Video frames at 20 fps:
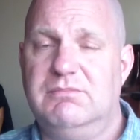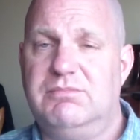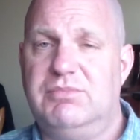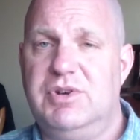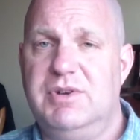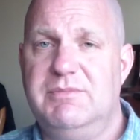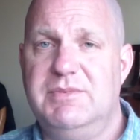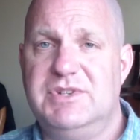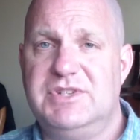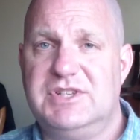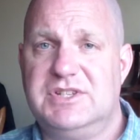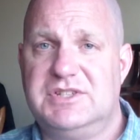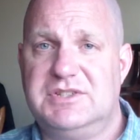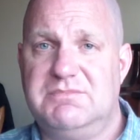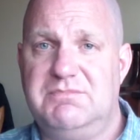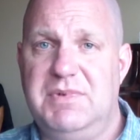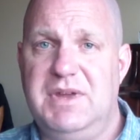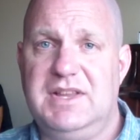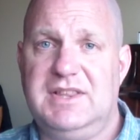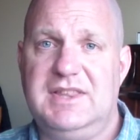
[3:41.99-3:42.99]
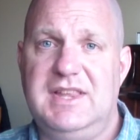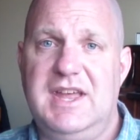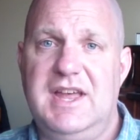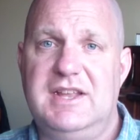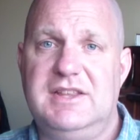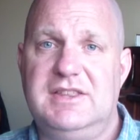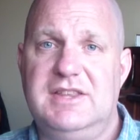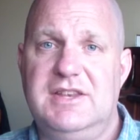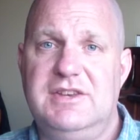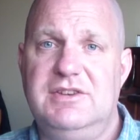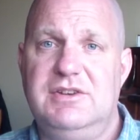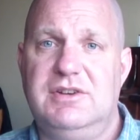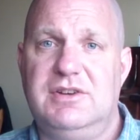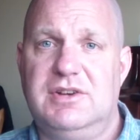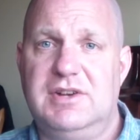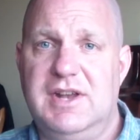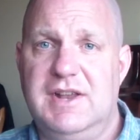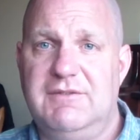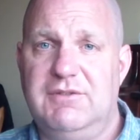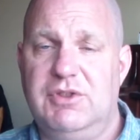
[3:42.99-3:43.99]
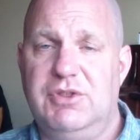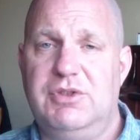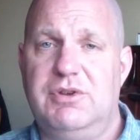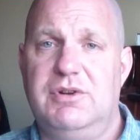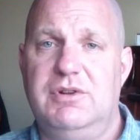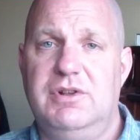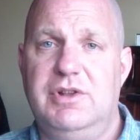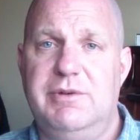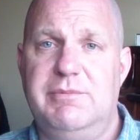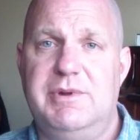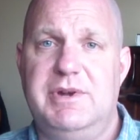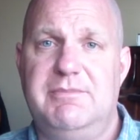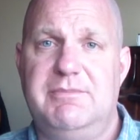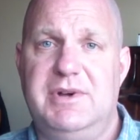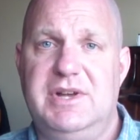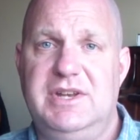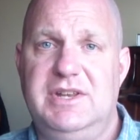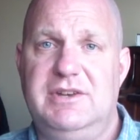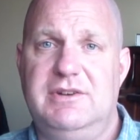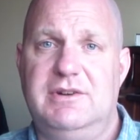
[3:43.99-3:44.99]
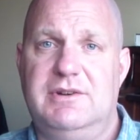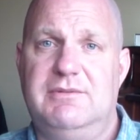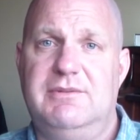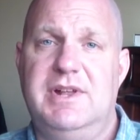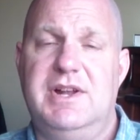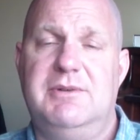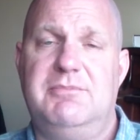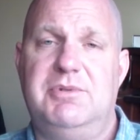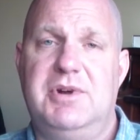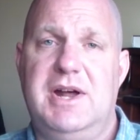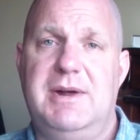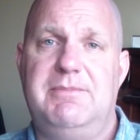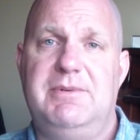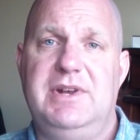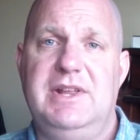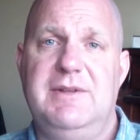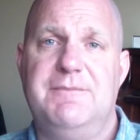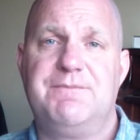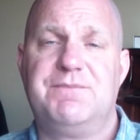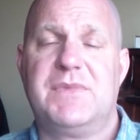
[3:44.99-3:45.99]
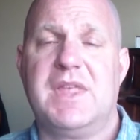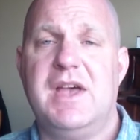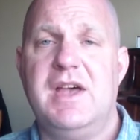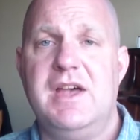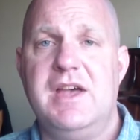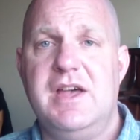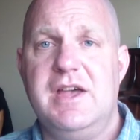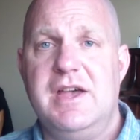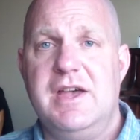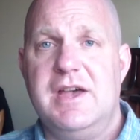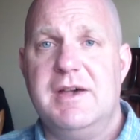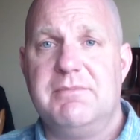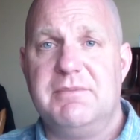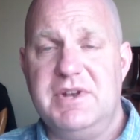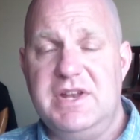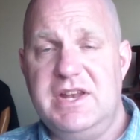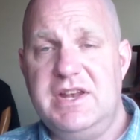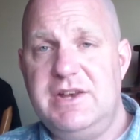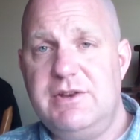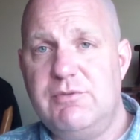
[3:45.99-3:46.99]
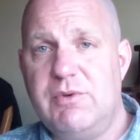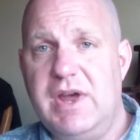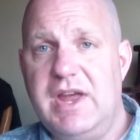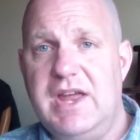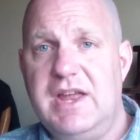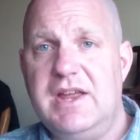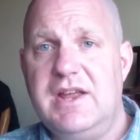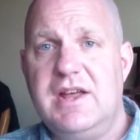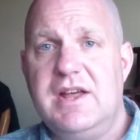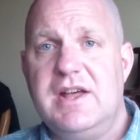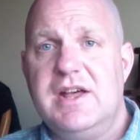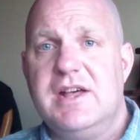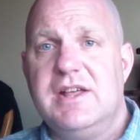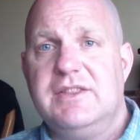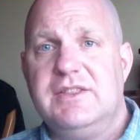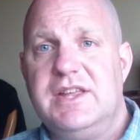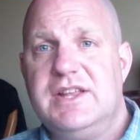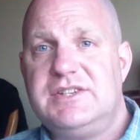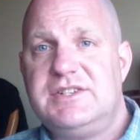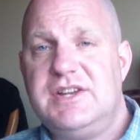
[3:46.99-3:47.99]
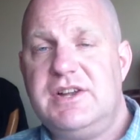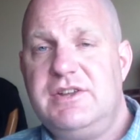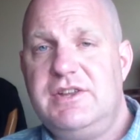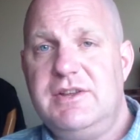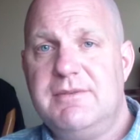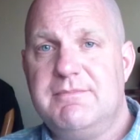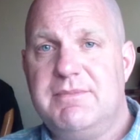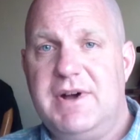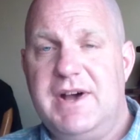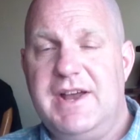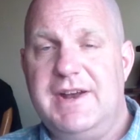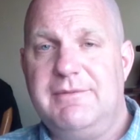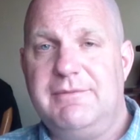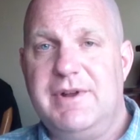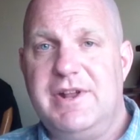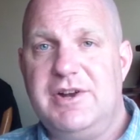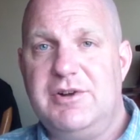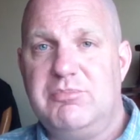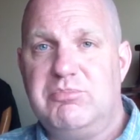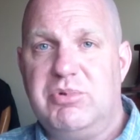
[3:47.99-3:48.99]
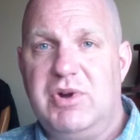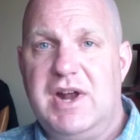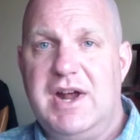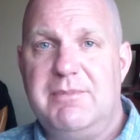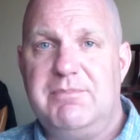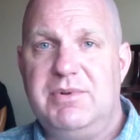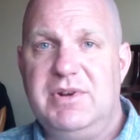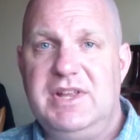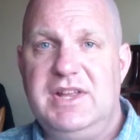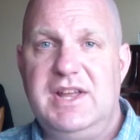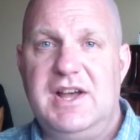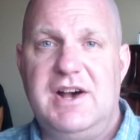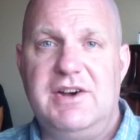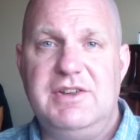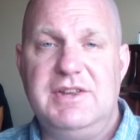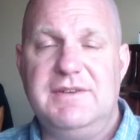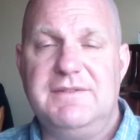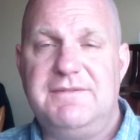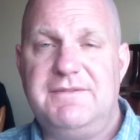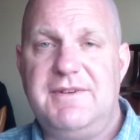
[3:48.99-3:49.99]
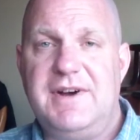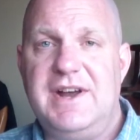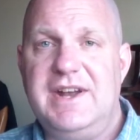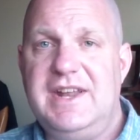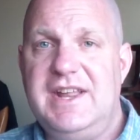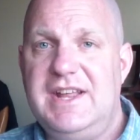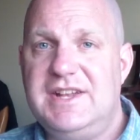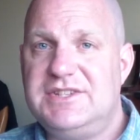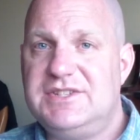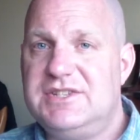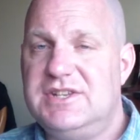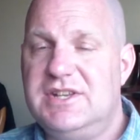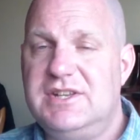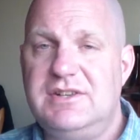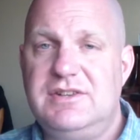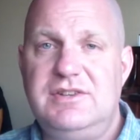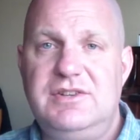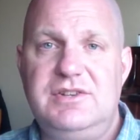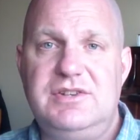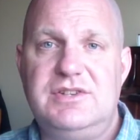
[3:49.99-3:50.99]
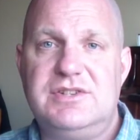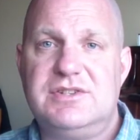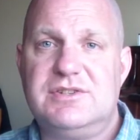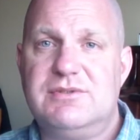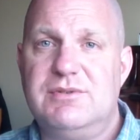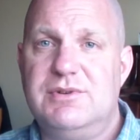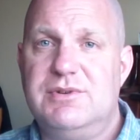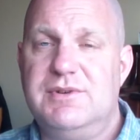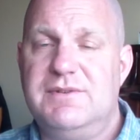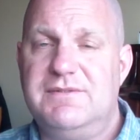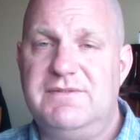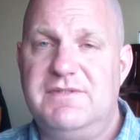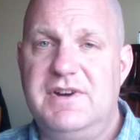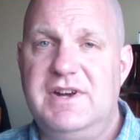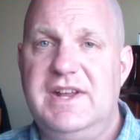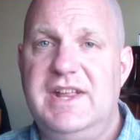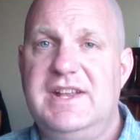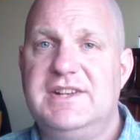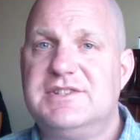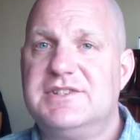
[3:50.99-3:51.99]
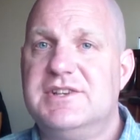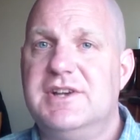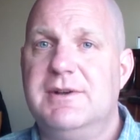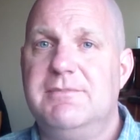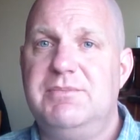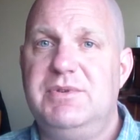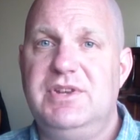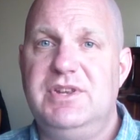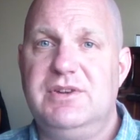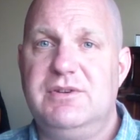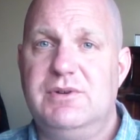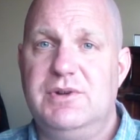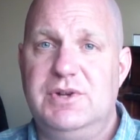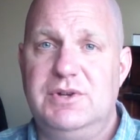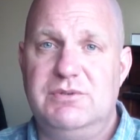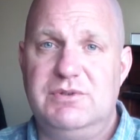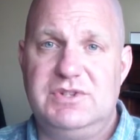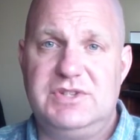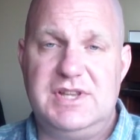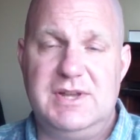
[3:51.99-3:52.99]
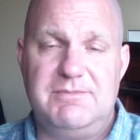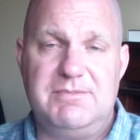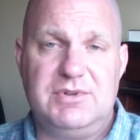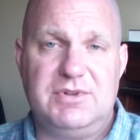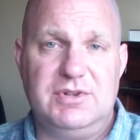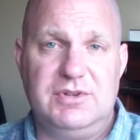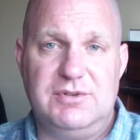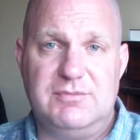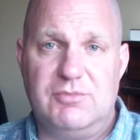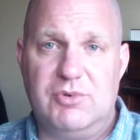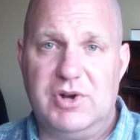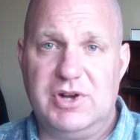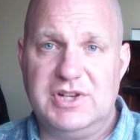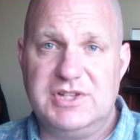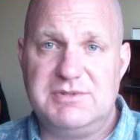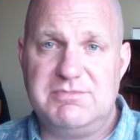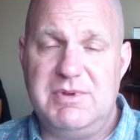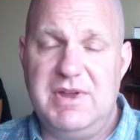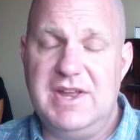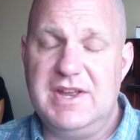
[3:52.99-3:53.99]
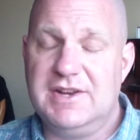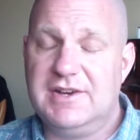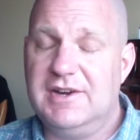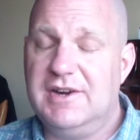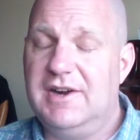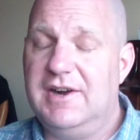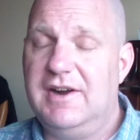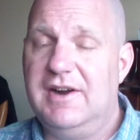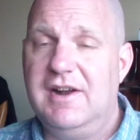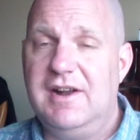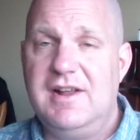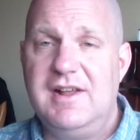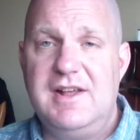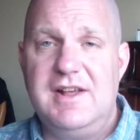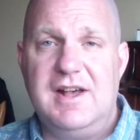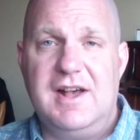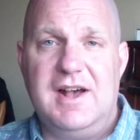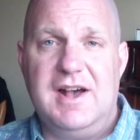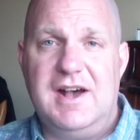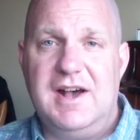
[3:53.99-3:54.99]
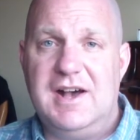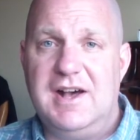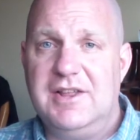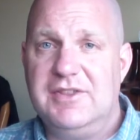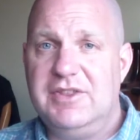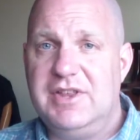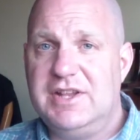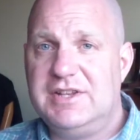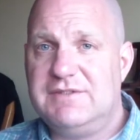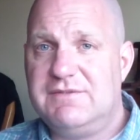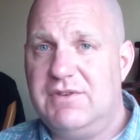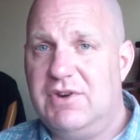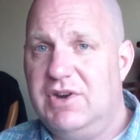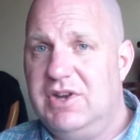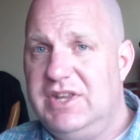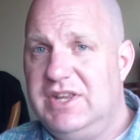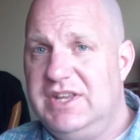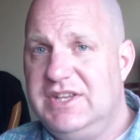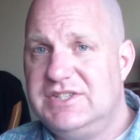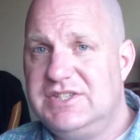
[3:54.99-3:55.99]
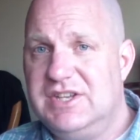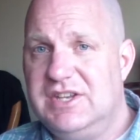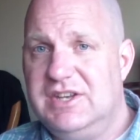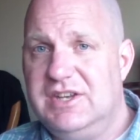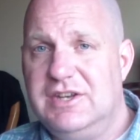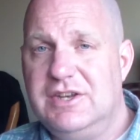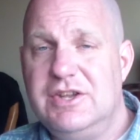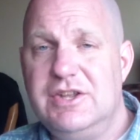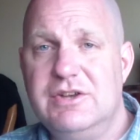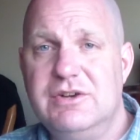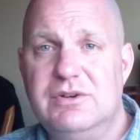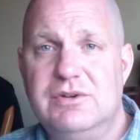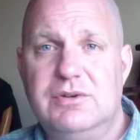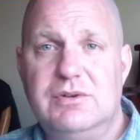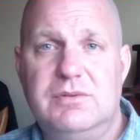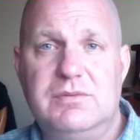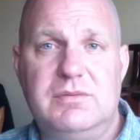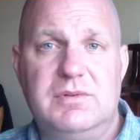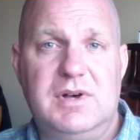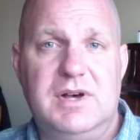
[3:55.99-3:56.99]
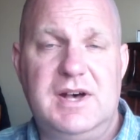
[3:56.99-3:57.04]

pretty much expect that you're going to have to throw a little bit of money into a rental property. But anyway, that's how you buy a rental property. How you finance it, you just go to a finance company, you go to a typical mortgage banker. That's very easy to do.